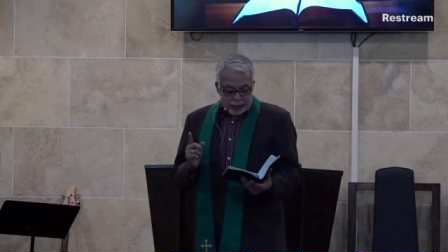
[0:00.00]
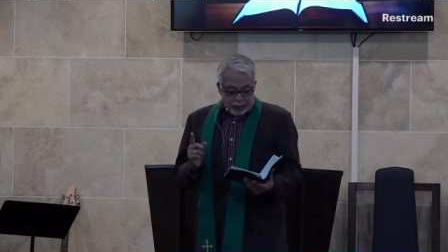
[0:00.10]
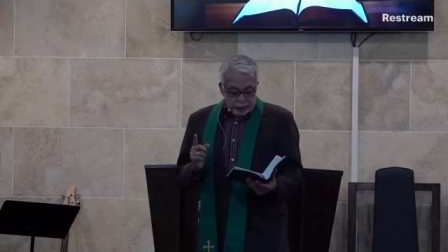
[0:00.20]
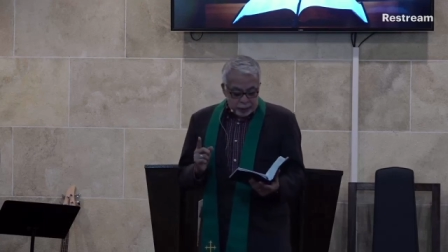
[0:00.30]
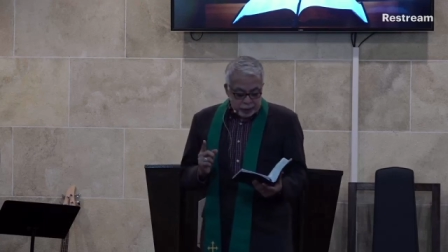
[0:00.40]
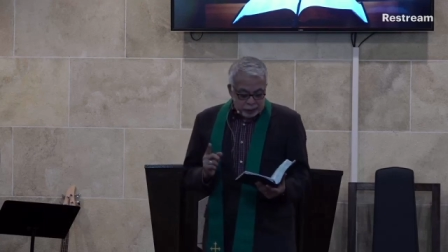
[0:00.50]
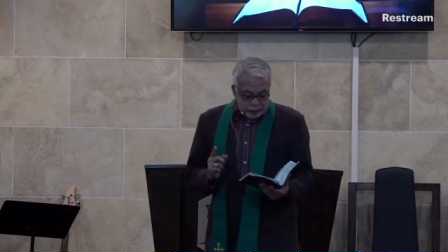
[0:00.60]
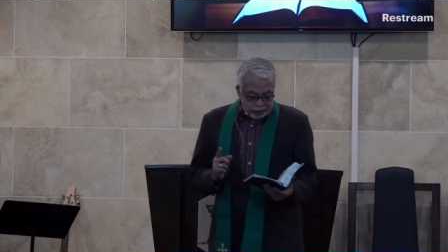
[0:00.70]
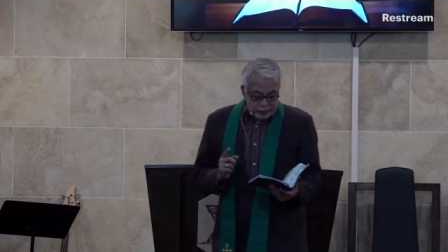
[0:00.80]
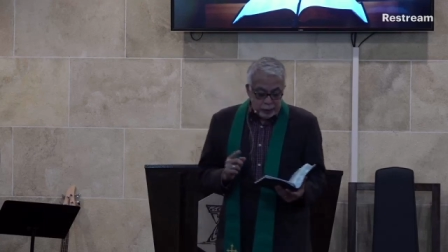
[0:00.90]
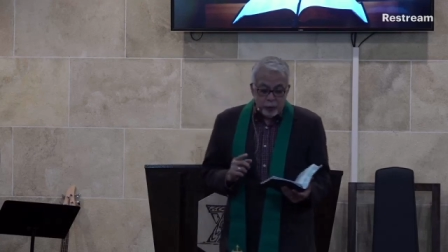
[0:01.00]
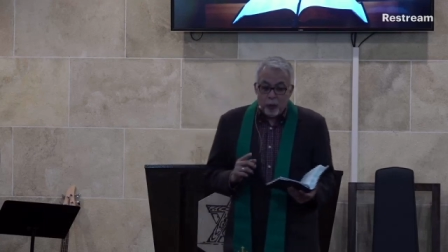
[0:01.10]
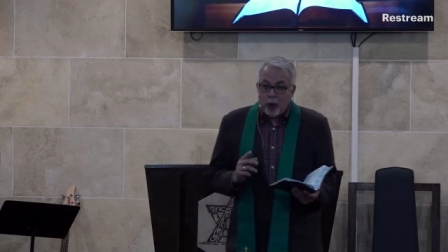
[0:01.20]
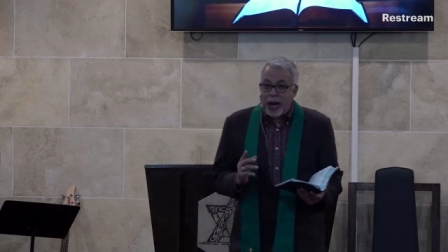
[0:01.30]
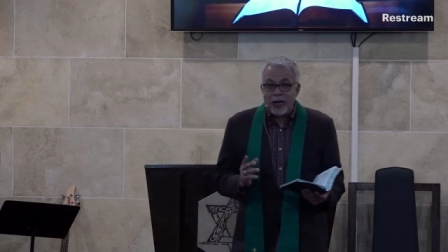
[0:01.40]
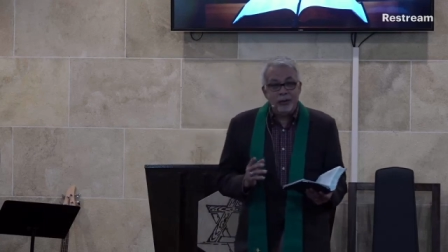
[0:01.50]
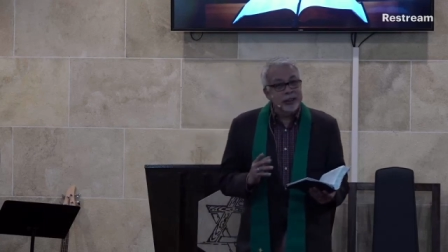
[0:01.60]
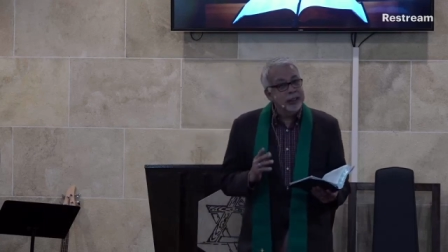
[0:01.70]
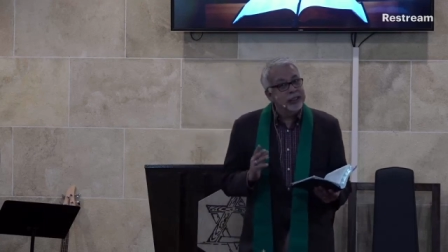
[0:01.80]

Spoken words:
These are the wiles and